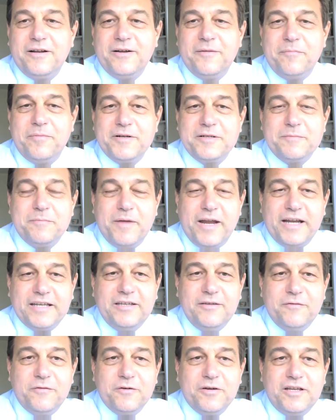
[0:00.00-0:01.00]
uh,
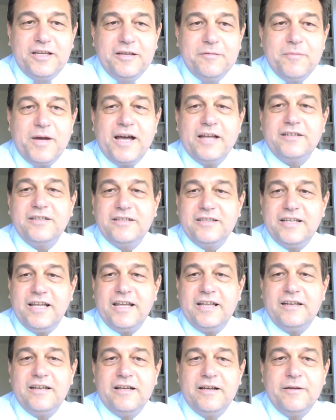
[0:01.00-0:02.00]
perspective on him other
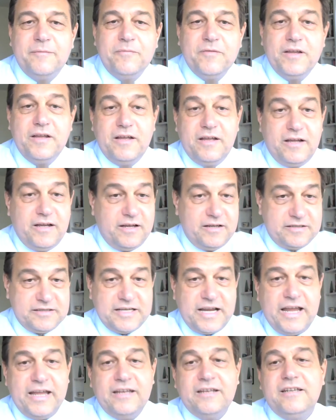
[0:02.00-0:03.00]
than uh, a
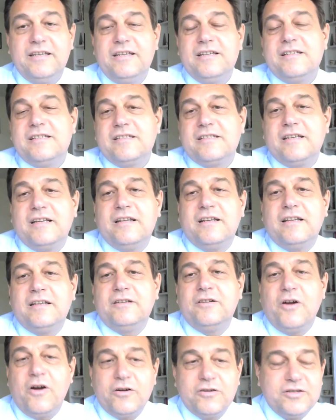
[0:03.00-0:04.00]
scientist and a
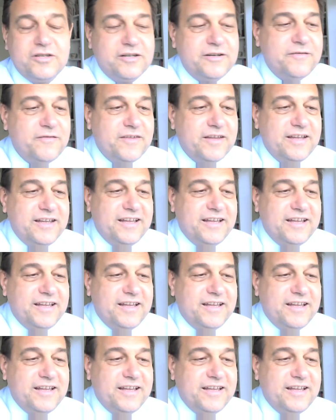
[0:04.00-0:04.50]
doctor.